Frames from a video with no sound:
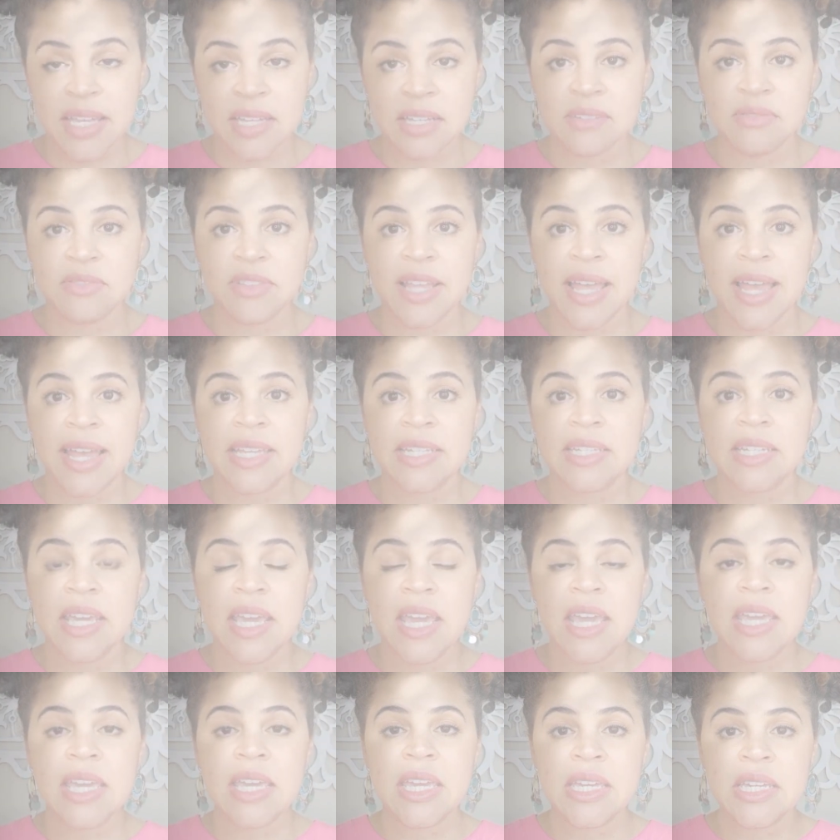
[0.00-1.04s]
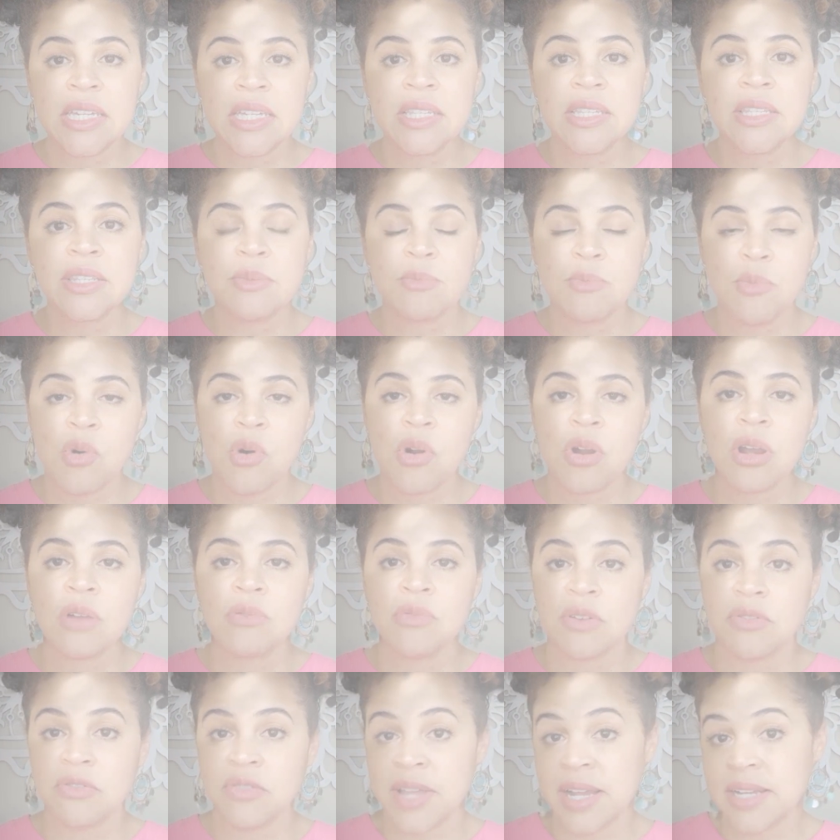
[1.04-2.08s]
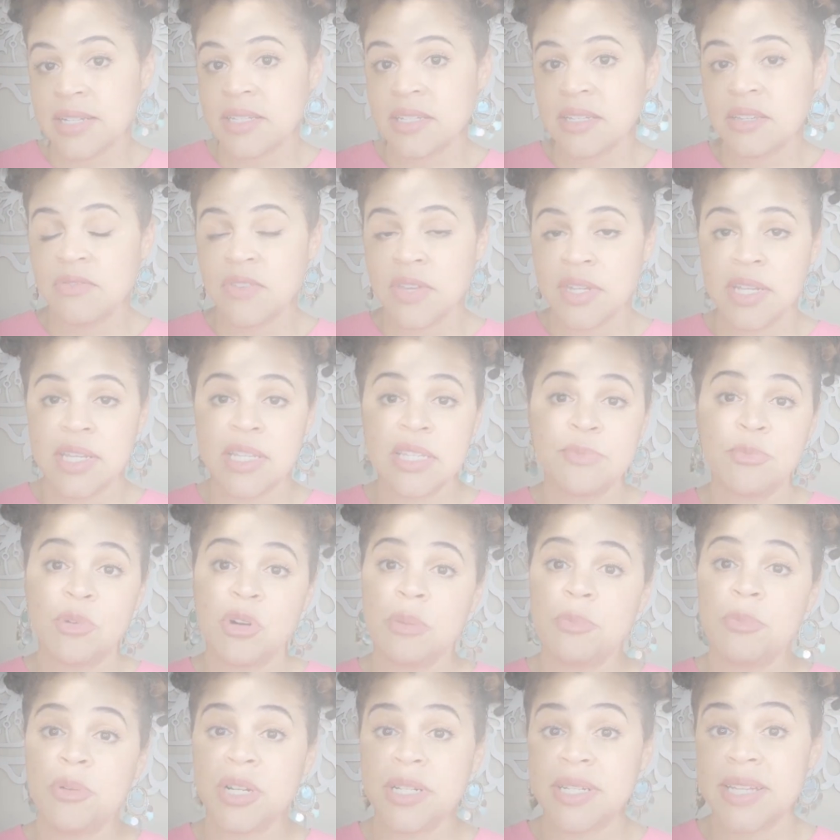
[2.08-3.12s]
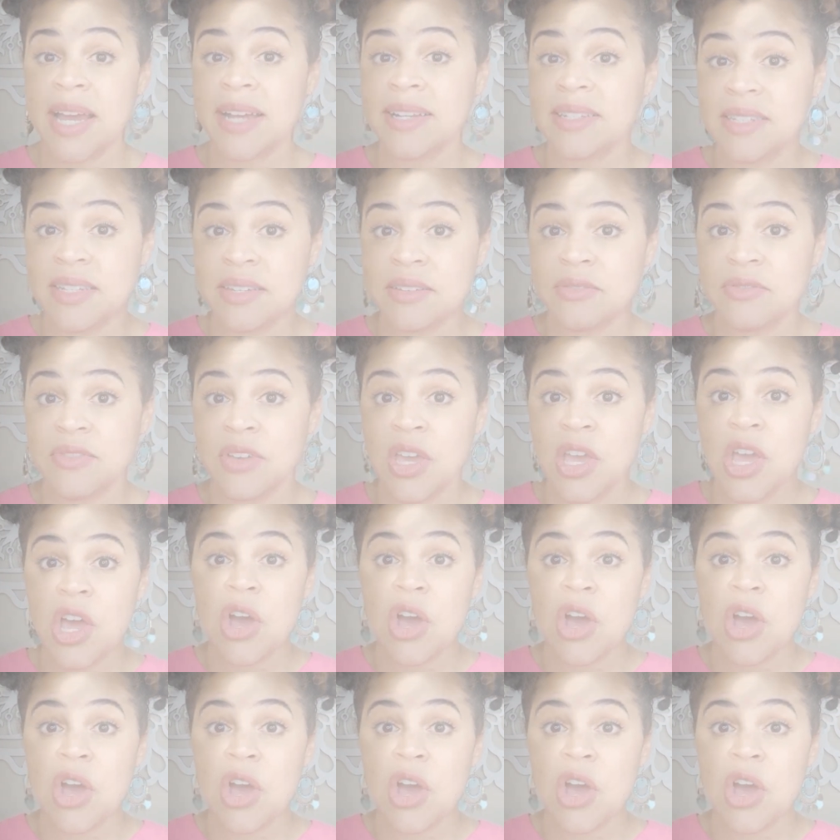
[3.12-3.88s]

egg of light is more reflective and is more protective.